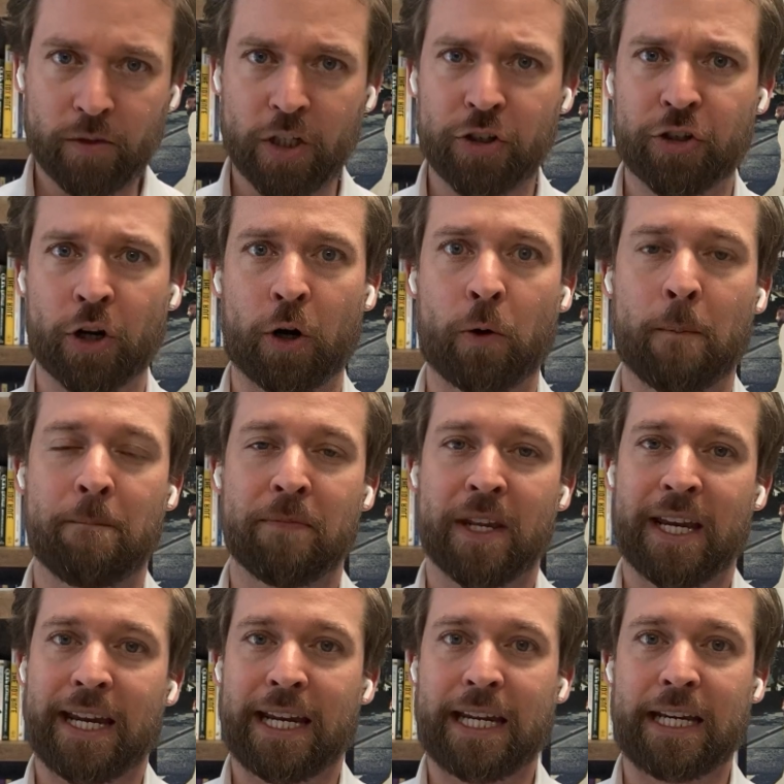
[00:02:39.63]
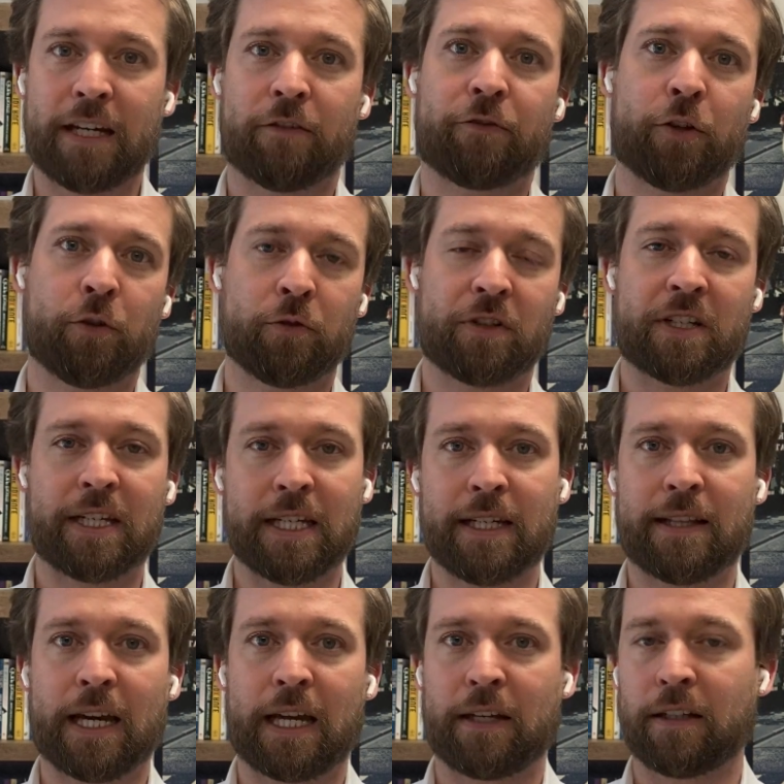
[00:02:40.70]
So if you see
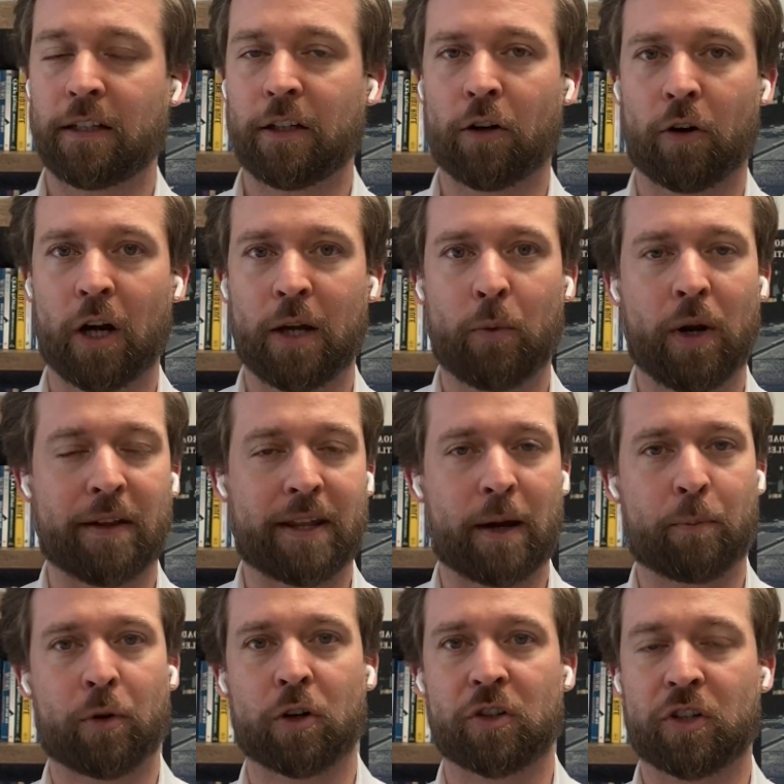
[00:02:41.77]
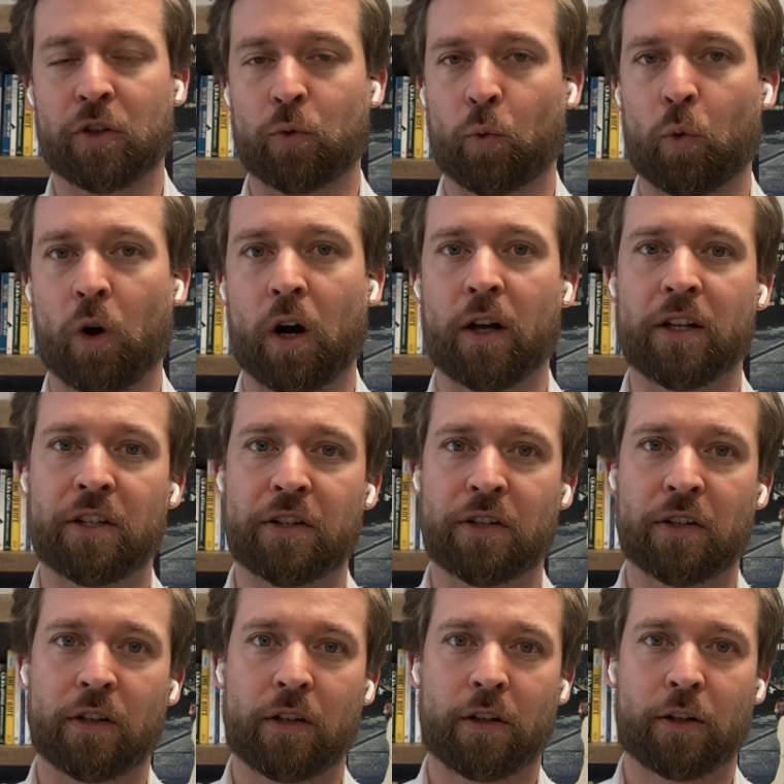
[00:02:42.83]
that, hey, wait, that person
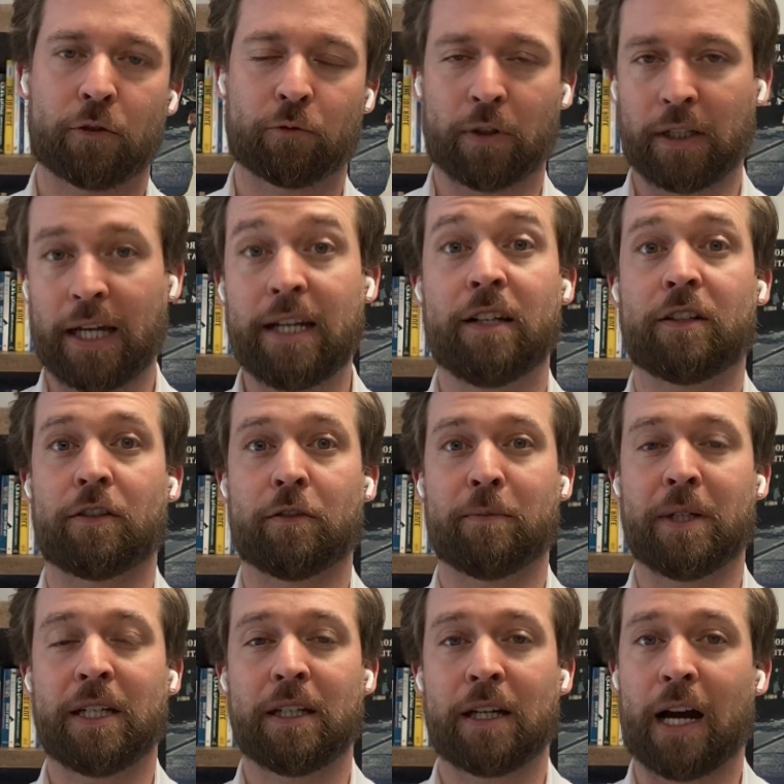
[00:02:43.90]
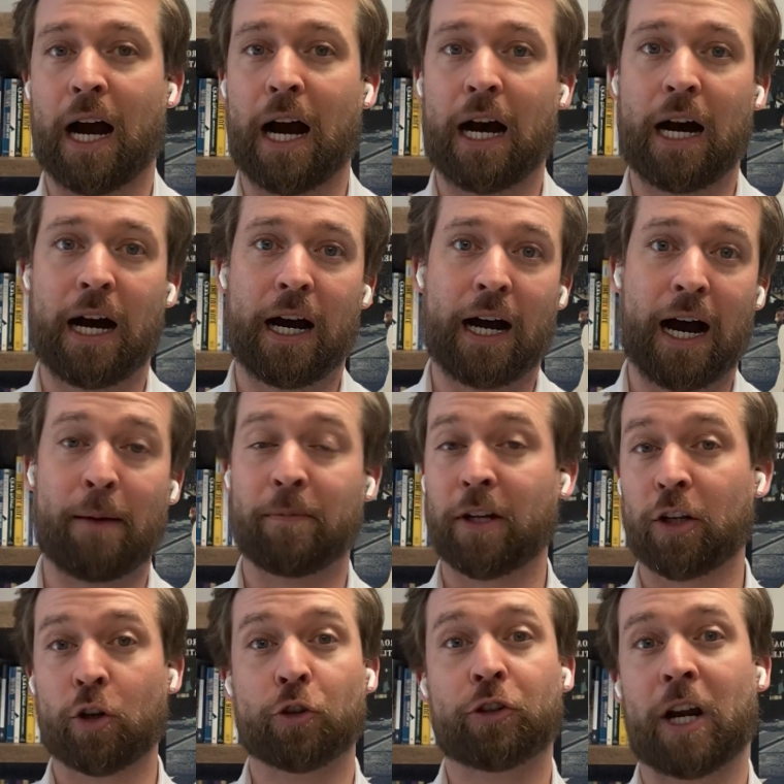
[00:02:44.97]
was related to me, I'm going
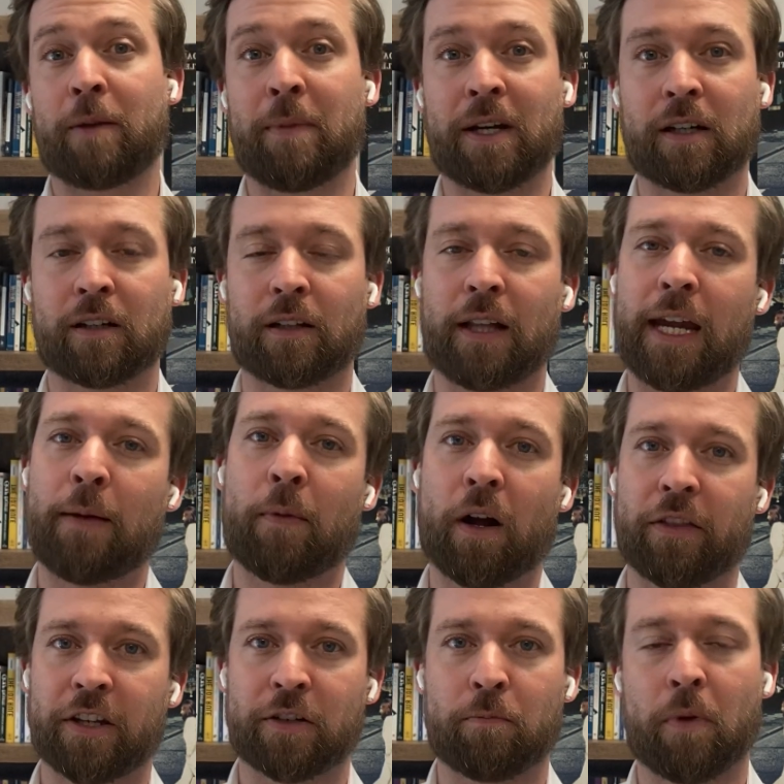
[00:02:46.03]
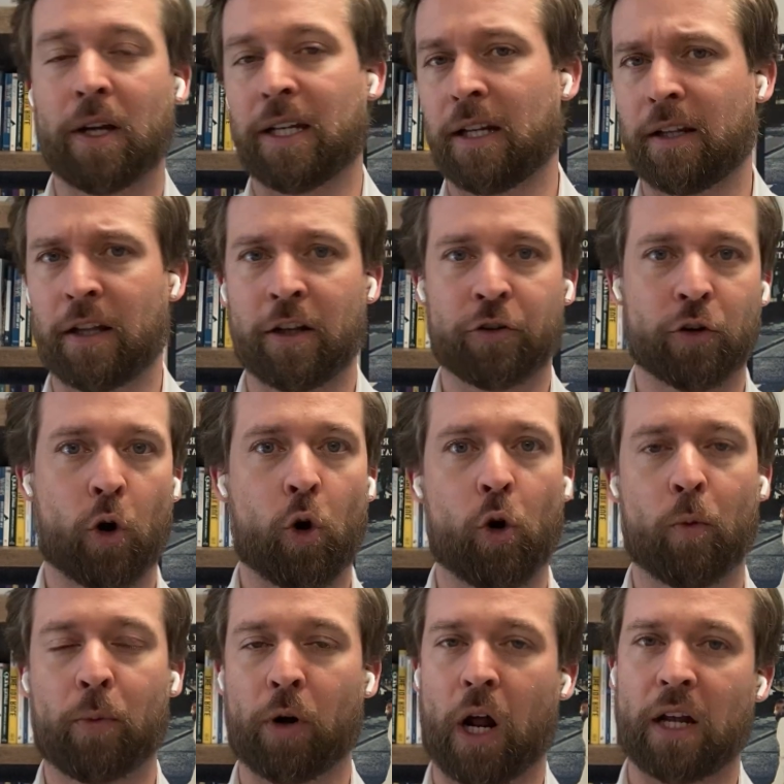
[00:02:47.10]
to go try to make a claim on this money. And then there's a
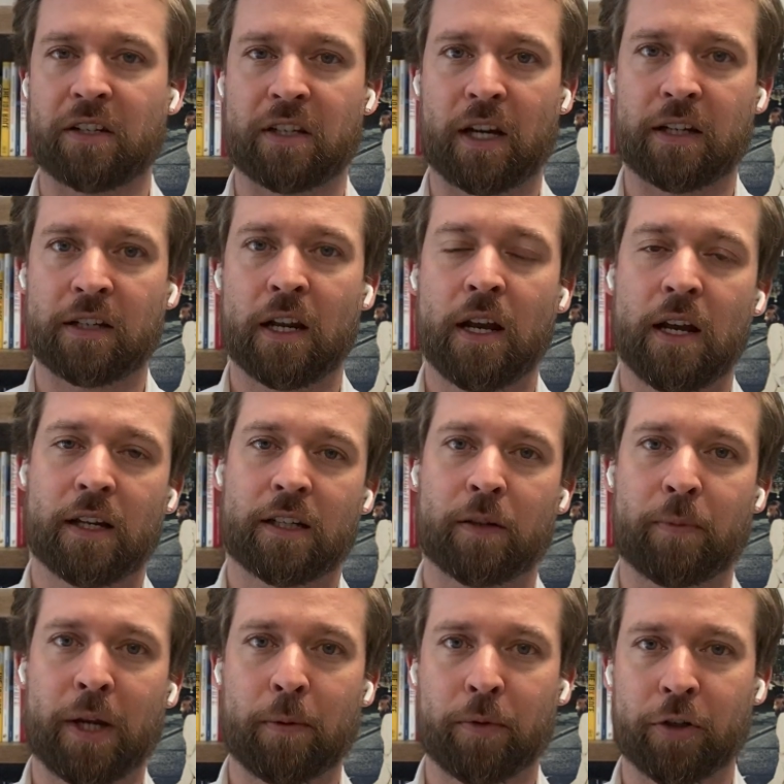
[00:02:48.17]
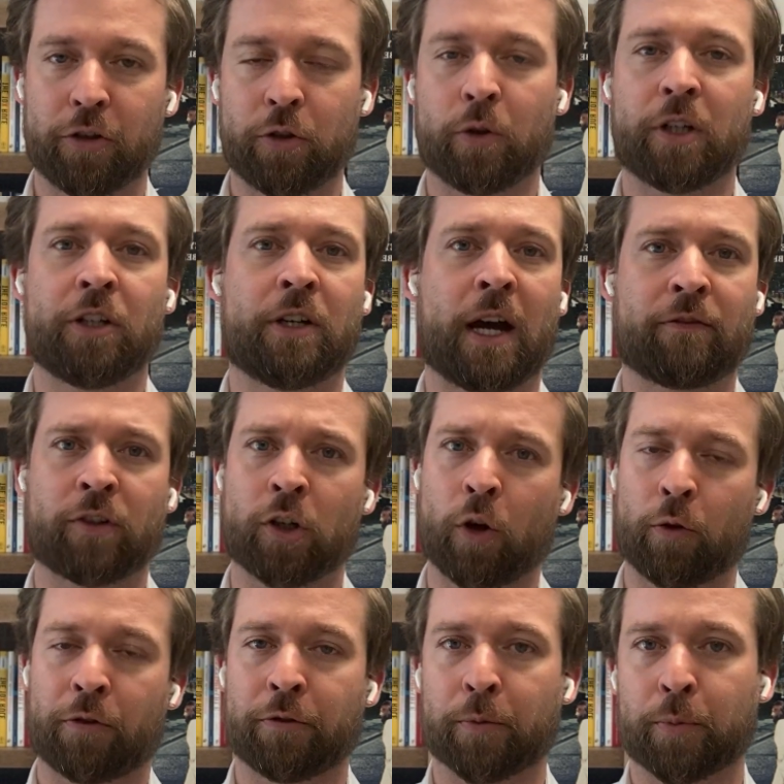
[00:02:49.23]
whole process to be able to do it. You'd have to
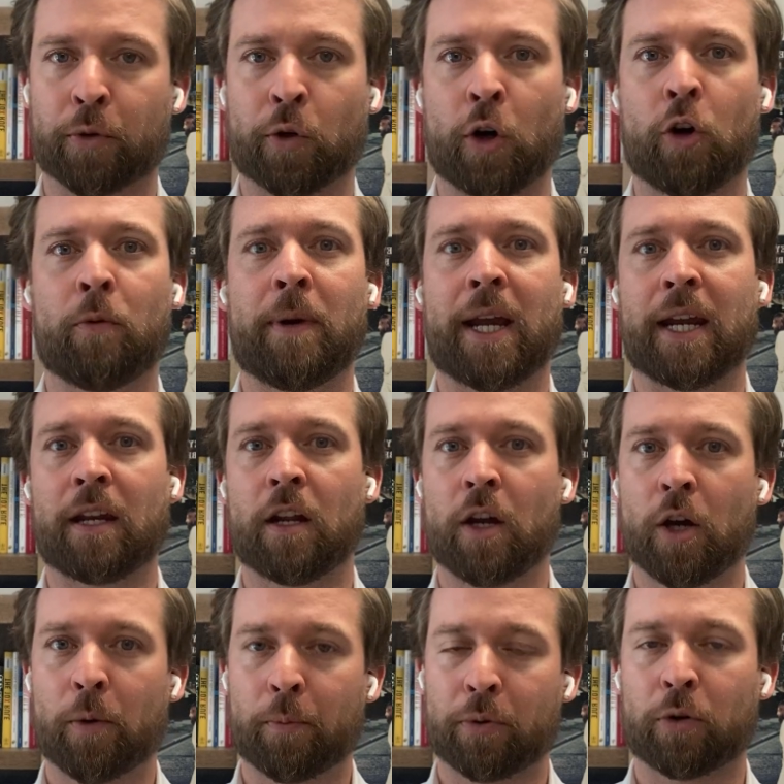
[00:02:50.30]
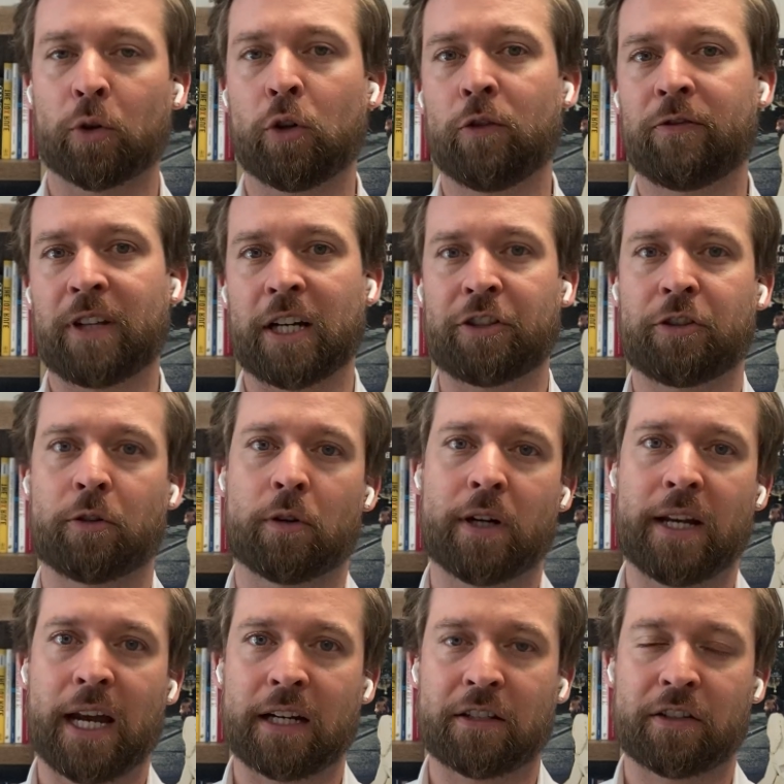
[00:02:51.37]
go through probate, prove that you're
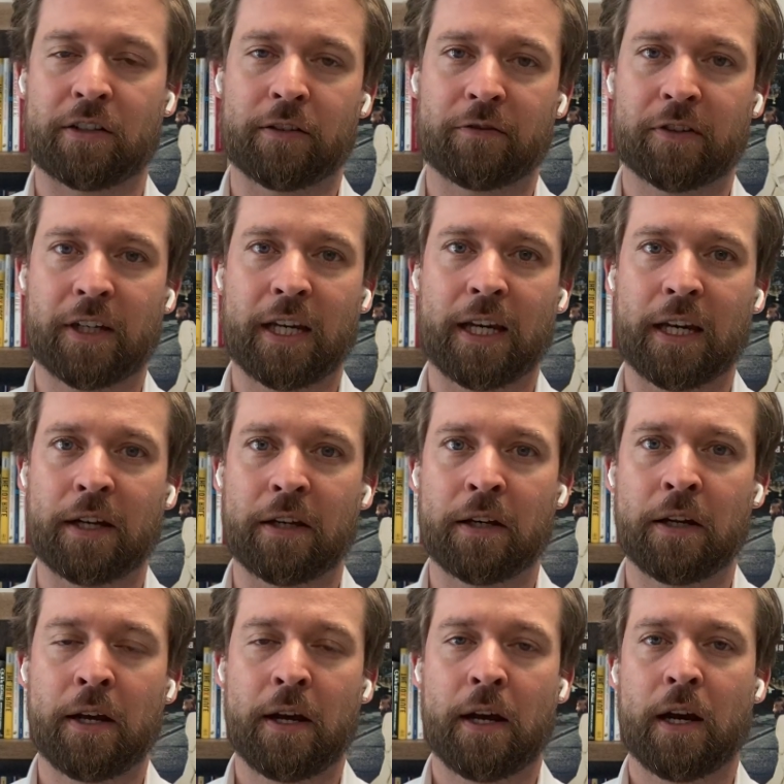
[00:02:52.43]
next of kin.